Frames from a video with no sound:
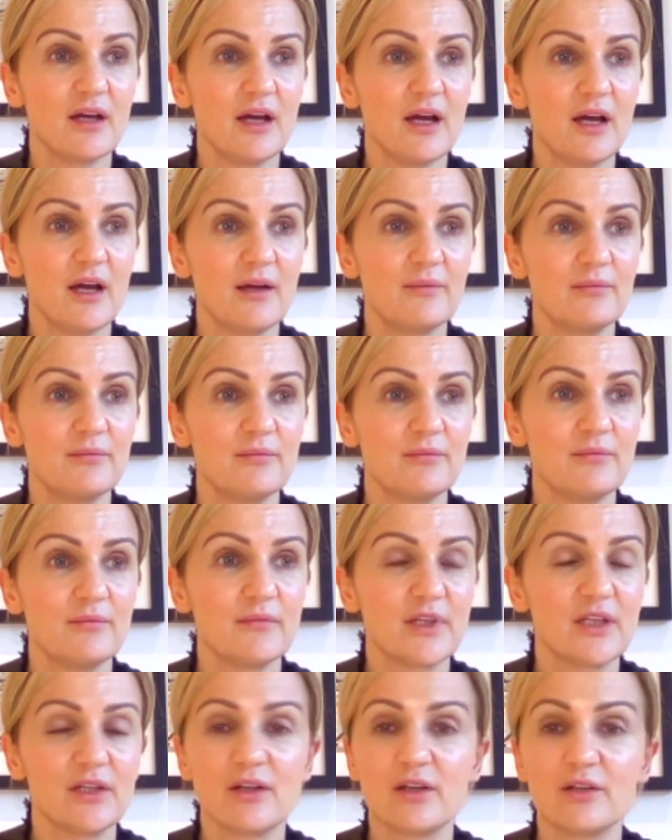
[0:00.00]
um,
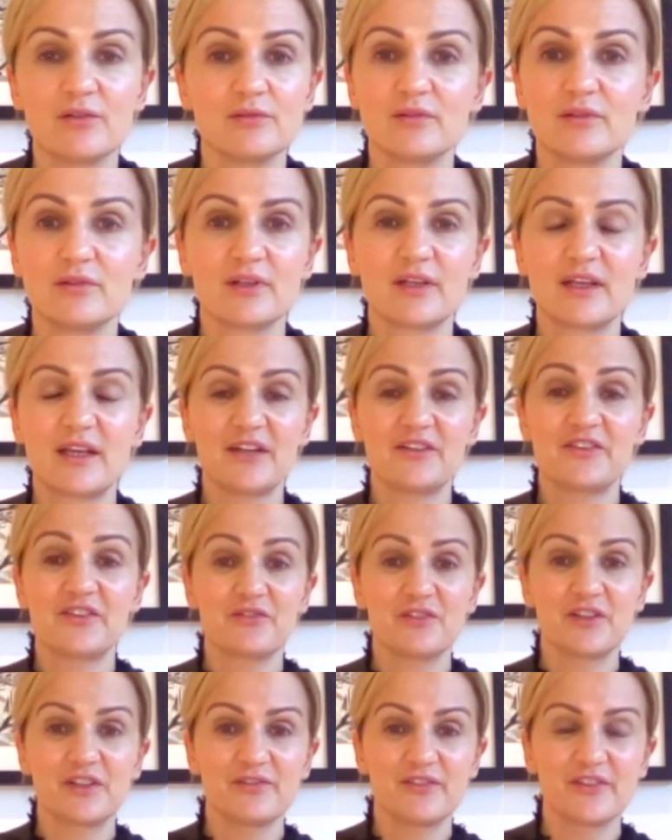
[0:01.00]
you know
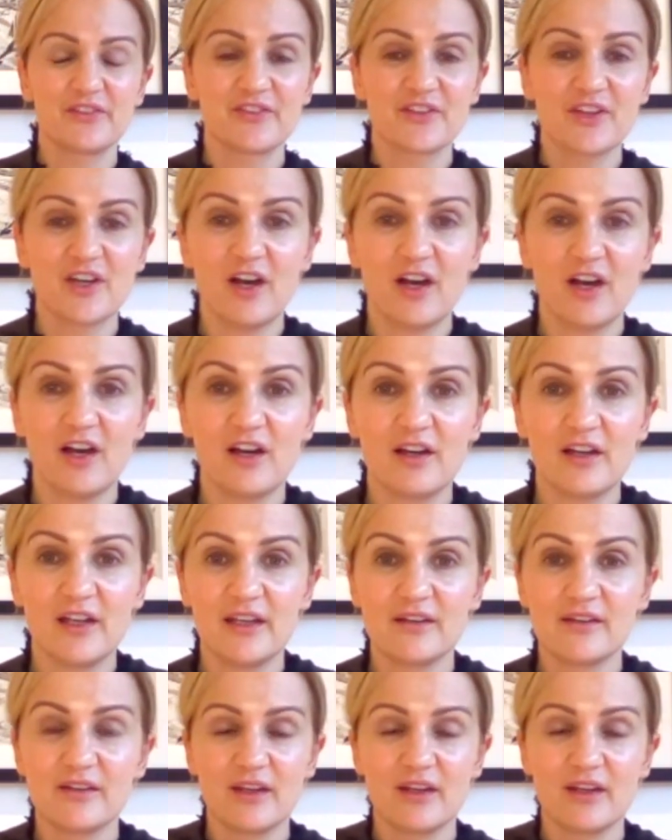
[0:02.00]
getting rid of a scar is,